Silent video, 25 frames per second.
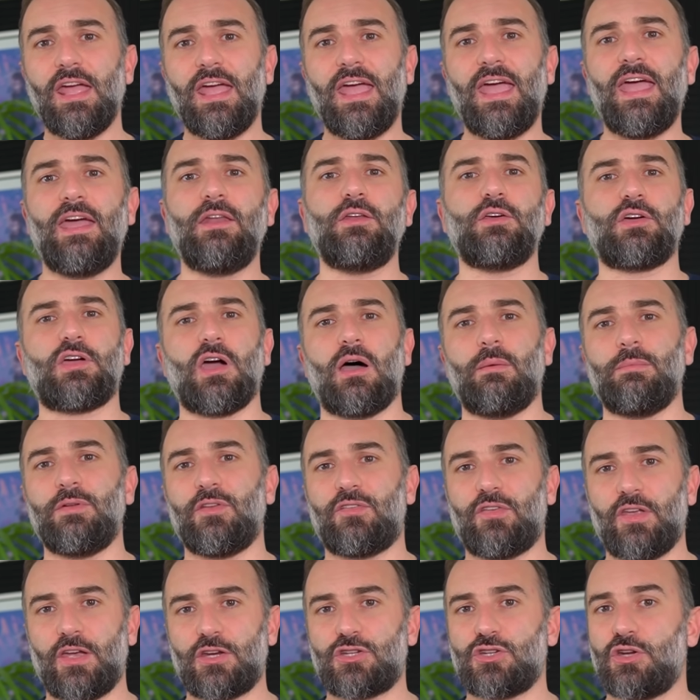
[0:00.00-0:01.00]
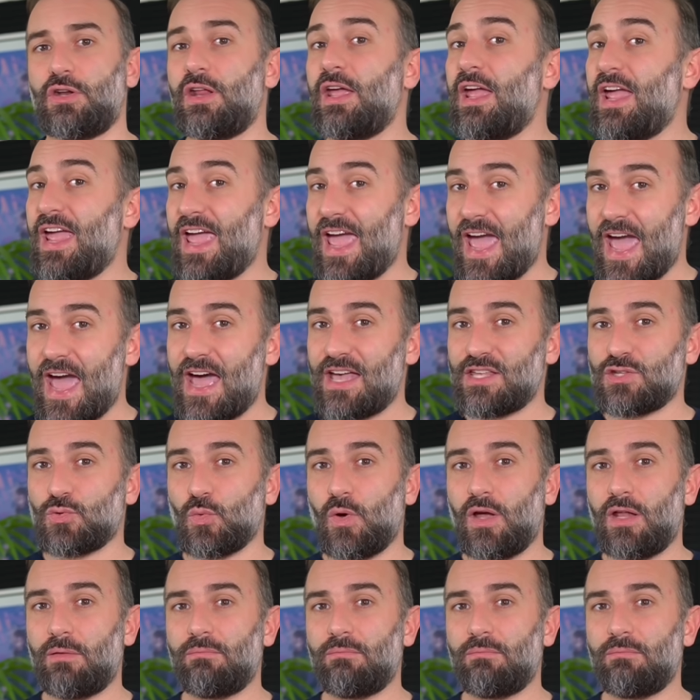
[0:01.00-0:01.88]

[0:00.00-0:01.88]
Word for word: and the comment section as well.